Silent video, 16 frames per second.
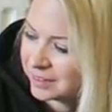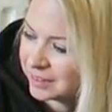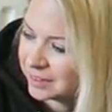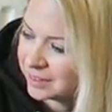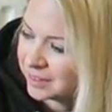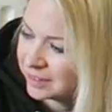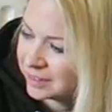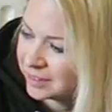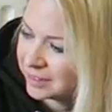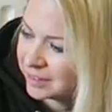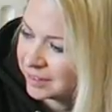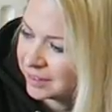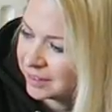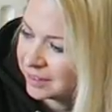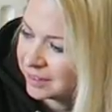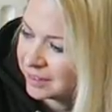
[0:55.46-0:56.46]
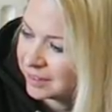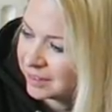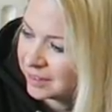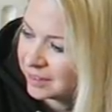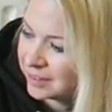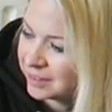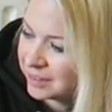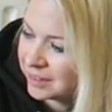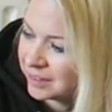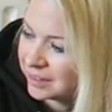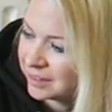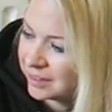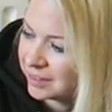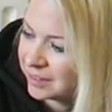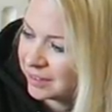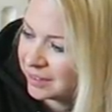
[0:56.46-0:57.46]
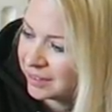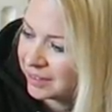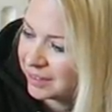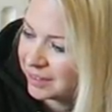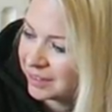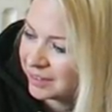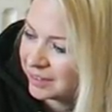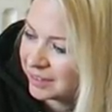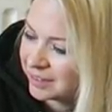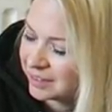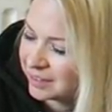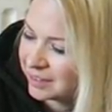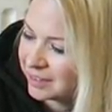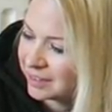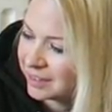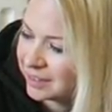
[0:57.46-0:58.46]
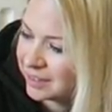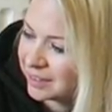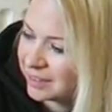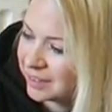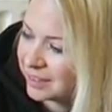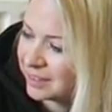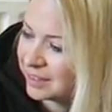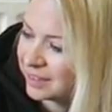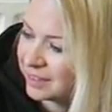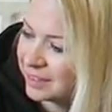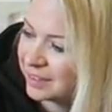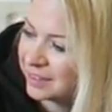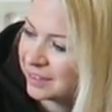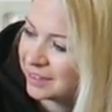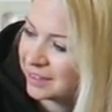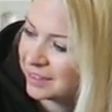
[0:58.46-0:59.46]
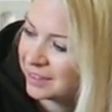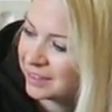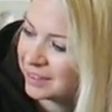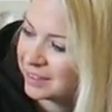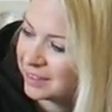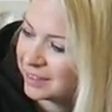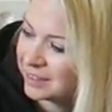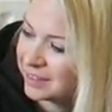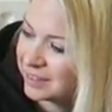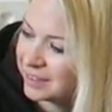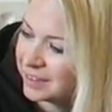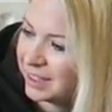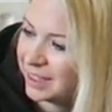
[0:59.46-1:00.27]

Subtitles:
No words are spoken by the person on screen.